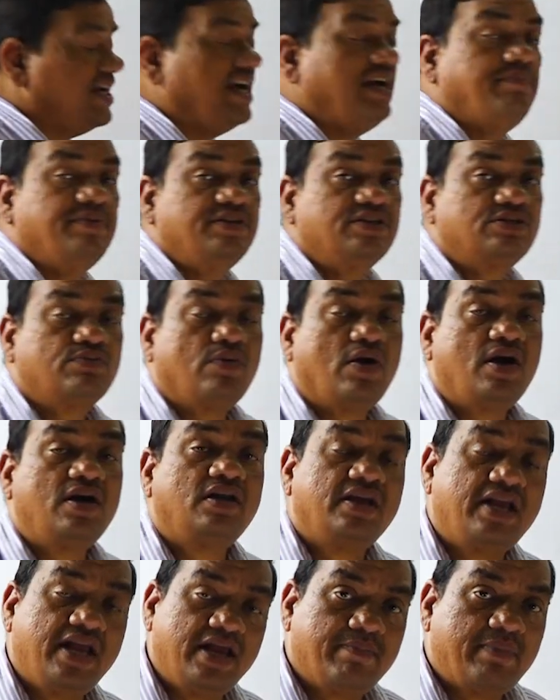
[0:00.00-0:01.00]
side means
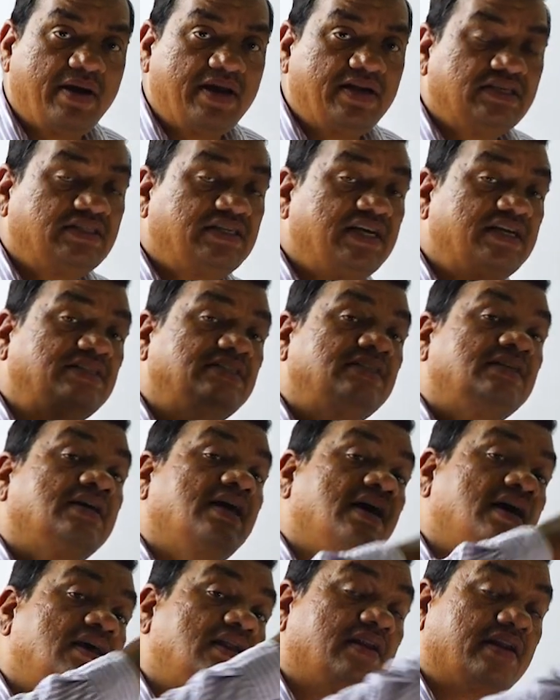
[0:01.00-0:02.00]
what? A minus h.
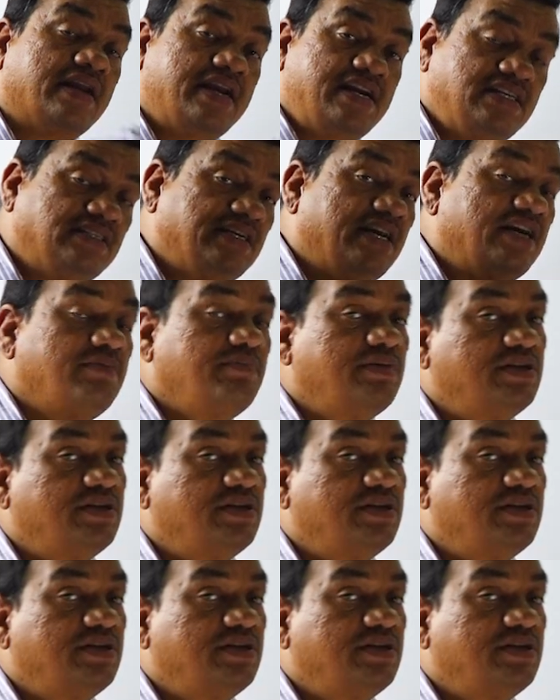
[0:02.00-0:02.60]
Right side